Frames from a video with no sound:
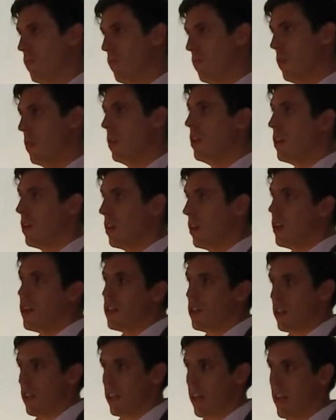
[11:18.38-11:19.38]
gain what
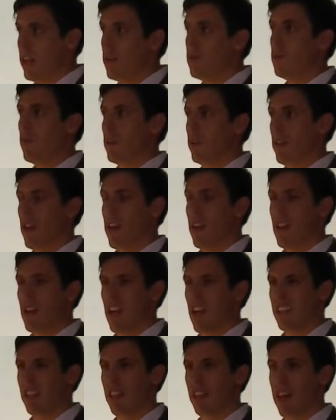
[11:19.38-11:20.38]
they actually have to say
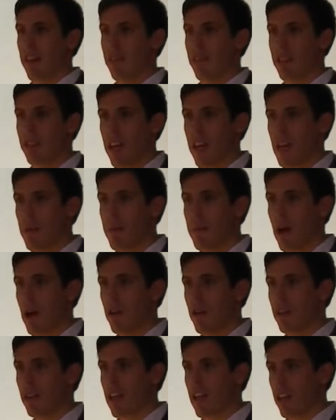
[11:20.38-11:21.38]
about it, get a good
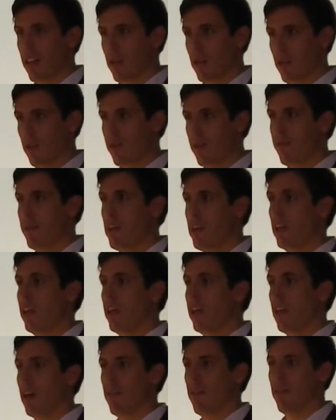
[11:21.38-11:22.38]
feeling of what they want
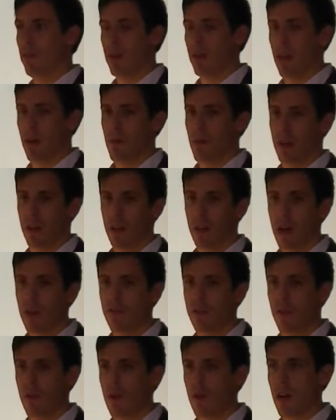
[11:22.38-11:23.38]
to go for,
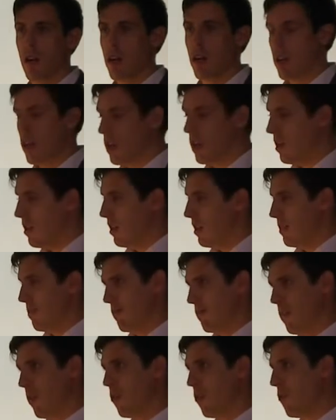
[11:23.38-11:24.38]
don't drill down
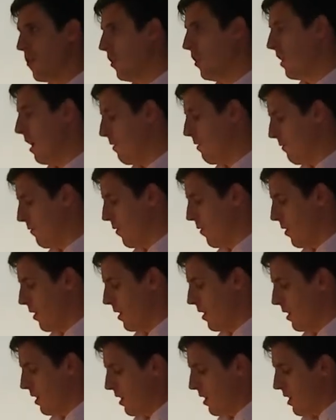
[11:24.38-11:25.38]
further.
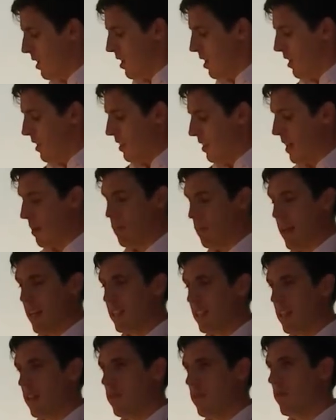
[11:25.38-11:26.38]
That makes it really
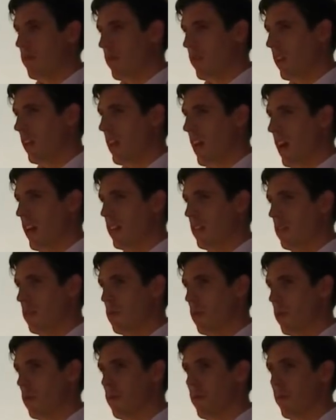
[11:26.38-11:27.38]
handy to work with
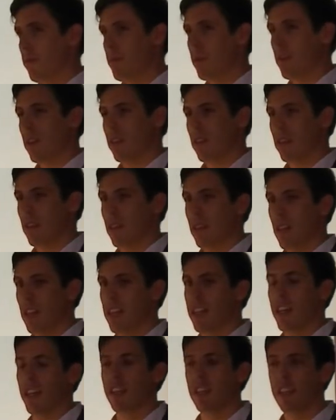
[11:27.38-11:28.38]
because in the Excel they would
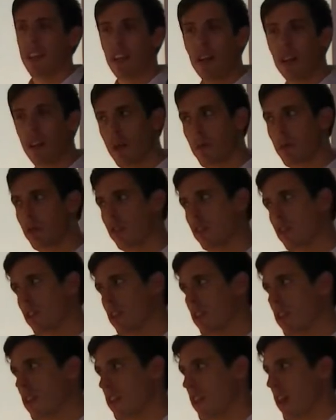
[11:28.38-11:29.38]
see they all the
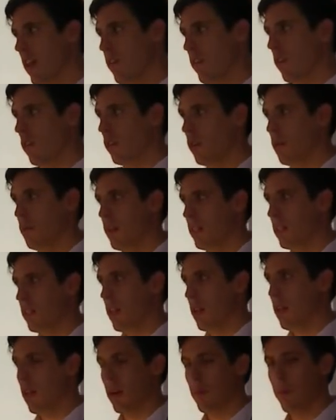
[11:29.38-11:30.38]
bits that are below that.
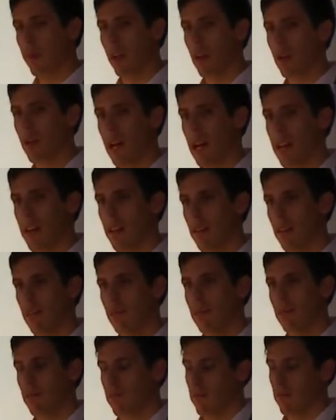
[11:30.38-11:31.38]
In the mind
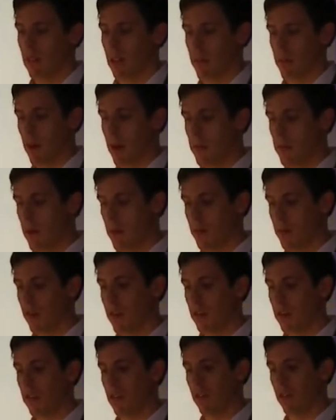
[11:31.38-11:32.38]
map we can just
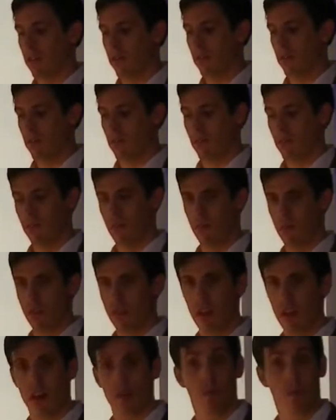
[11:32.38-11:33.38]
decide what we want to
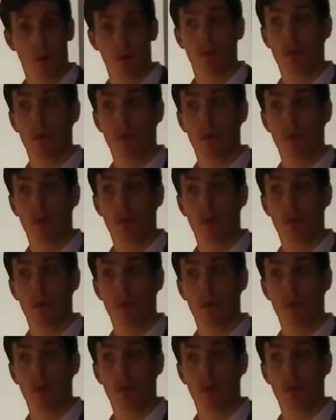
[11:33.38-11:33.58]
show.